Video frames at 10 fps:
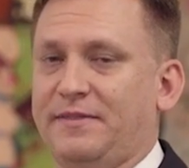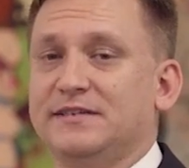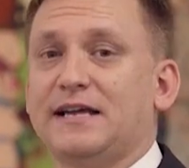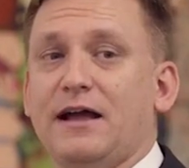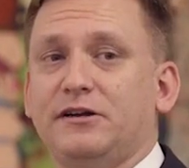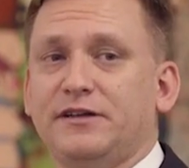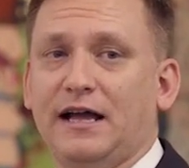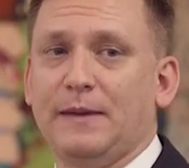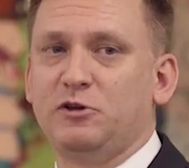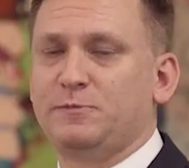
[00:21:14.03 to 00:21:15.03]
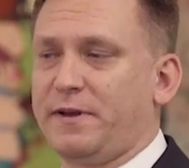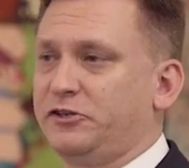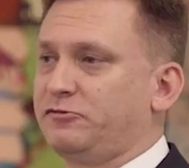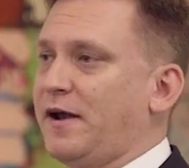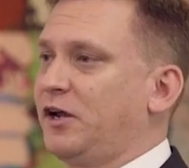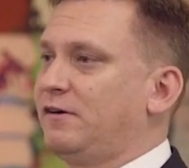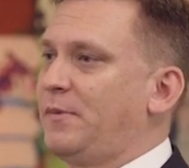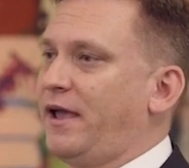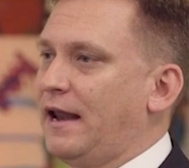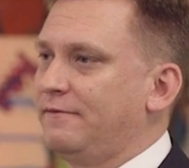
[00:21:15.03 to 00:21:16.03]
And the entire time you spend trying to
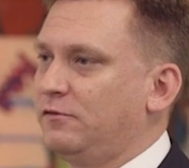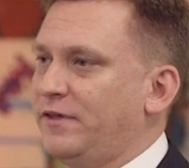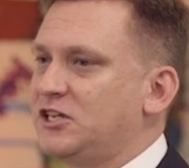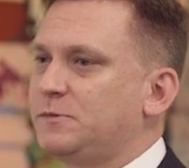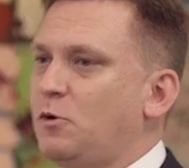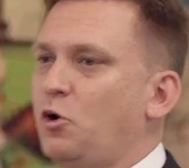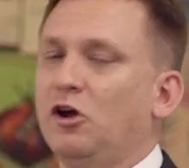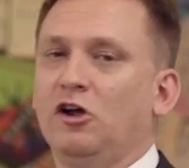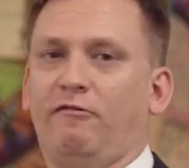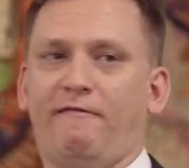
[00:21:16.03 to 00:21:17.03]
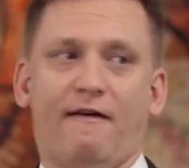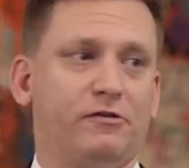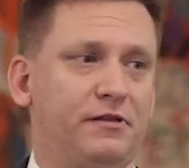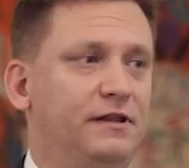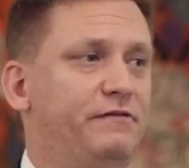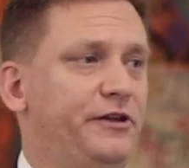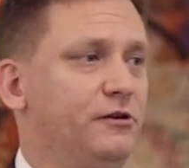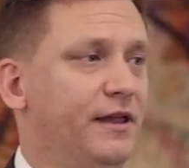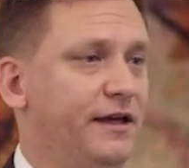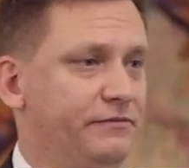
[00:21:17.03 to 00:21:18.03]
grab a handful of that smoke rather than living
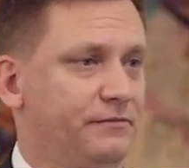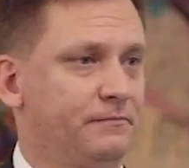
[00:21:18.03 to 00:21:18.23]
your life.